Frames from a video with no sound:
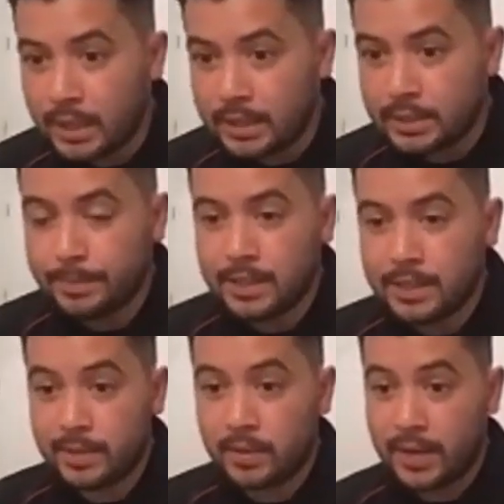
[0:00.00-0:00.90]
Depends
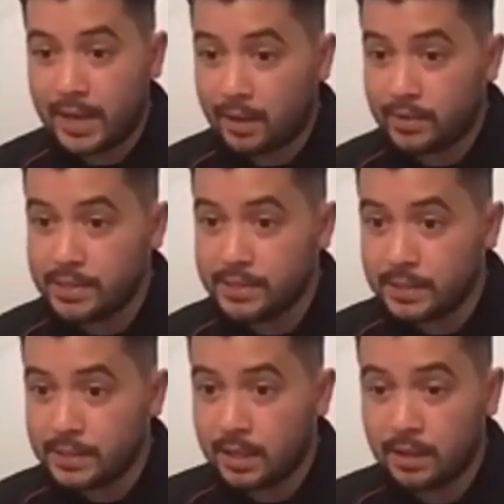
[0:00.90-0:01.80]
a bit on how
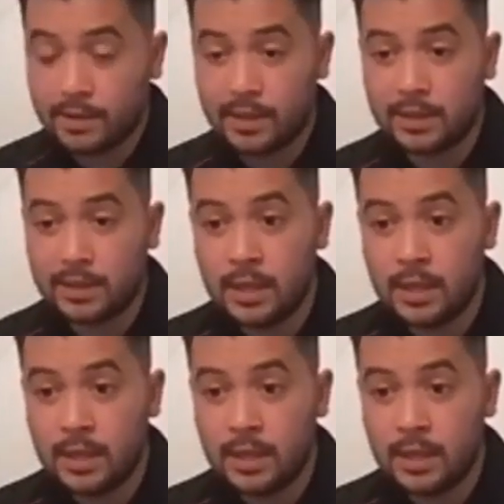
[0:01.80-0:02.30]
recent, I think.